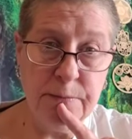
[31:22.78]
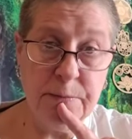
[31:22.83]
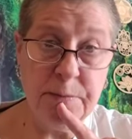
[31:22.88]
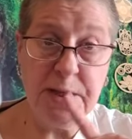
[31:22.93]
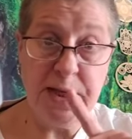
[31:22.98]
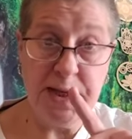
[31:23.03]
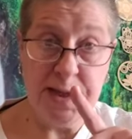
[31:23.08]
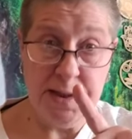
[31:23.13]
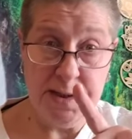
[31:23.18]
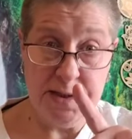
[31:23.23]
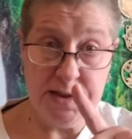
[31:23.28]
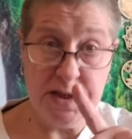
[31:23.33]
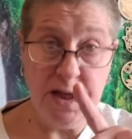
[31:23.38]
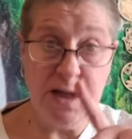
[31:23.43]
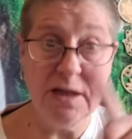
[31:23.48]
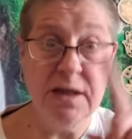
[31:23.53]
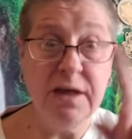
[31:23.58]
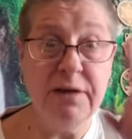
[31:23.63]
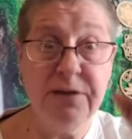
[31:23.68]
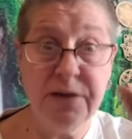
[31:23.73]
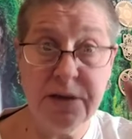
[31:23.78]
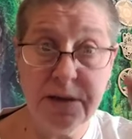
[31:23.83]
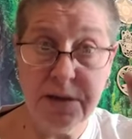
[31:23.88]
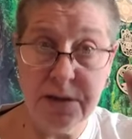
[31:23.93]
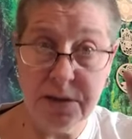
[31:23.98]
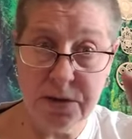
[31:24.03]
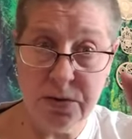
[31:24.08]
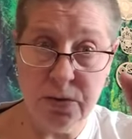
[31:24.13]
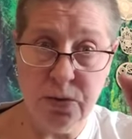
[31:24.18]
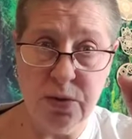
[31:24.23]
Because I leave it to
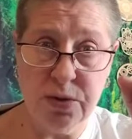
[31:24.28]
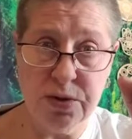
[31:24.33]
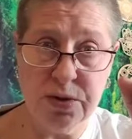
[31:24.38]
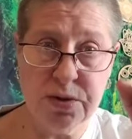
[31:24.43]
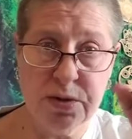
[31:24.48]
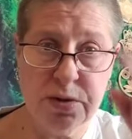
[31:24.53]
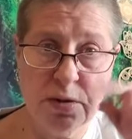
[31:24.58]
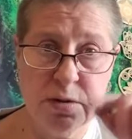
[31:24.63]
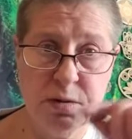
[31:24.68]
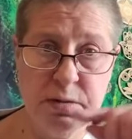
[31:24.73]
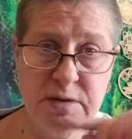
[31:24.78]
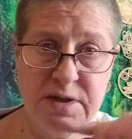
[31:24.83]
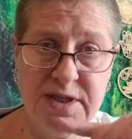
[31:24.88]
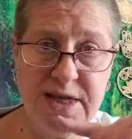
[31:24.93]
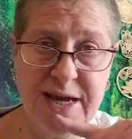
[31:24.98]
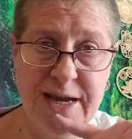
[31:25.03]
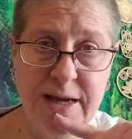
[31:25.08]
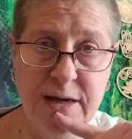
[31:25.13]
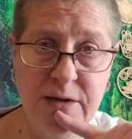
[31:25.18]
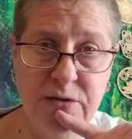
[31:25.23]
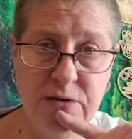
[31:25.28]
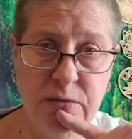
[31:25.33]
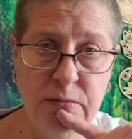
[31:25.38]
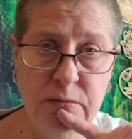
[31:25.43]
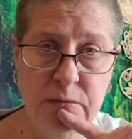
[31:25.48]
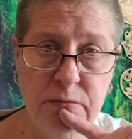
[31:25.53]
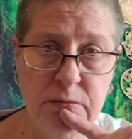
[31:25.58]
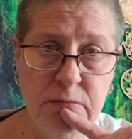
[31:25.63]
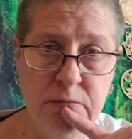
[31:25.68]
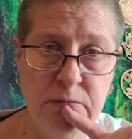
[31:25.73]
Source to handle.
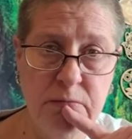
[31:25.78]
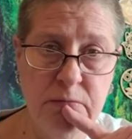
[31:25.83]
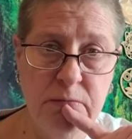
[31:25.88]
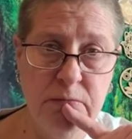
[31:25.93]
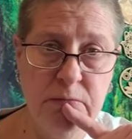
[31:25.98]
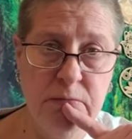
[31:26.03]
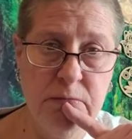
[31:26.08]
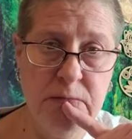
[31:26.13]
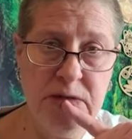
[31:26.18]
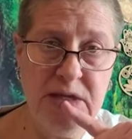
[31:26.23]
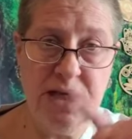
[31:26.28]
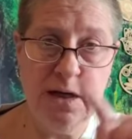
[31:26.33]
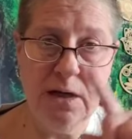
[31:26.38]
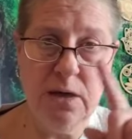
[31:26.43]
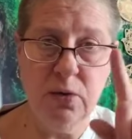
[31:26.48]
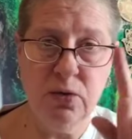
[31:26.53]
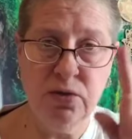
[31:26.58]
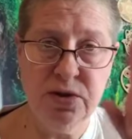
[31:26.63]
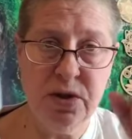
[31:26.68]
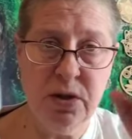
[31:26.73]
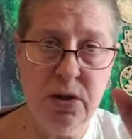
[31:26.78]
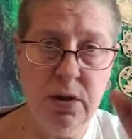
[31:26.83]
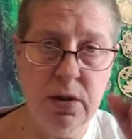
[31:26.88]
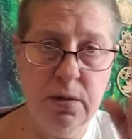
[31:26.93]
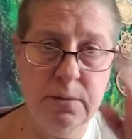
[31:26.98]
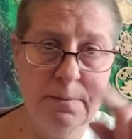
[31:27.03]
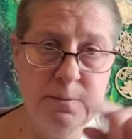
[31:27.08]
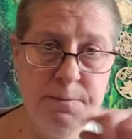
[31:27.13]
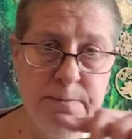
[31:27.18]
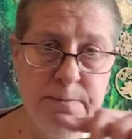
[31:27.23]
It knows all.